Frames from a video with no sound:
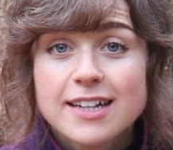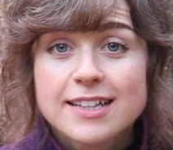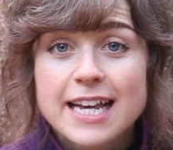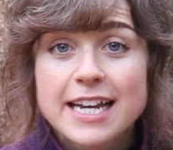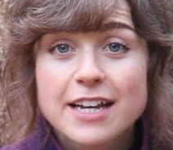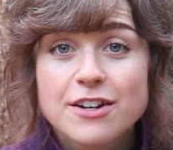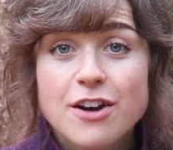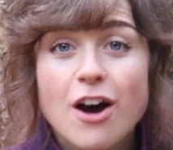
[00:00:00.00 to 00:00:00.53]

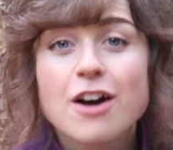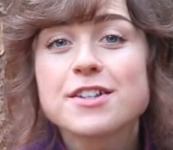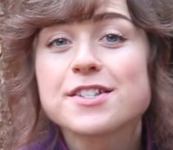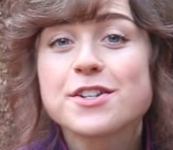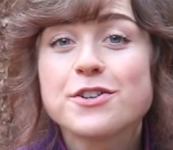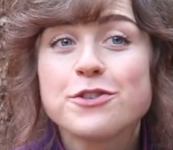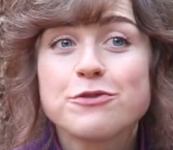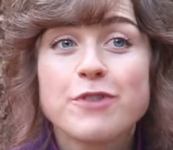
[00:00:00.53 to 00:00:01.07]
They can
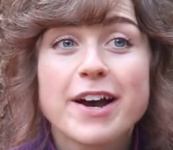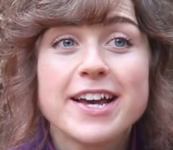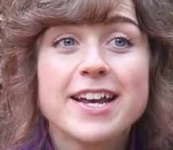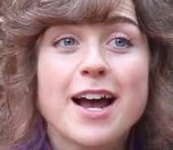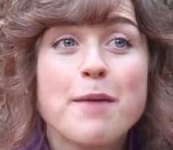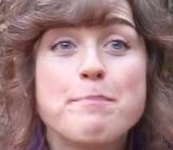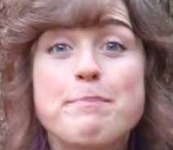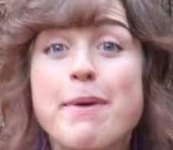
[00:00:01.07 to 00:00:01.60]
also write
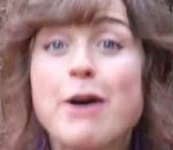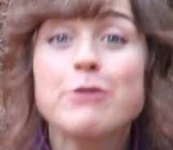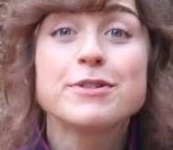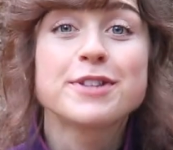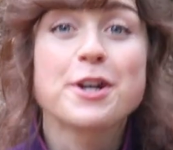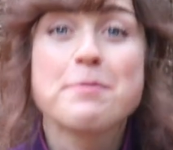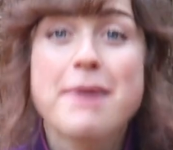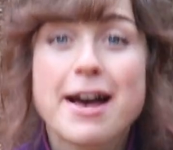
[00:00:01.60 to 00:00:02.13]

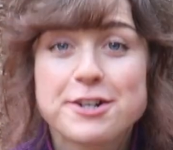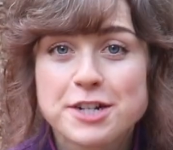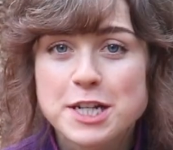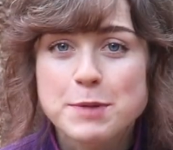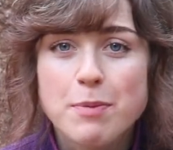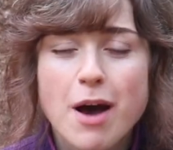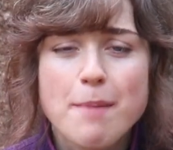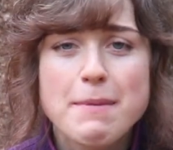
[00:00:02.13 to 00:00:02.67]
about their magic
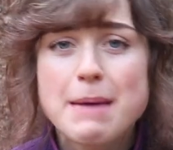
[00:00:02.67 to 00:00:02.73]
spot,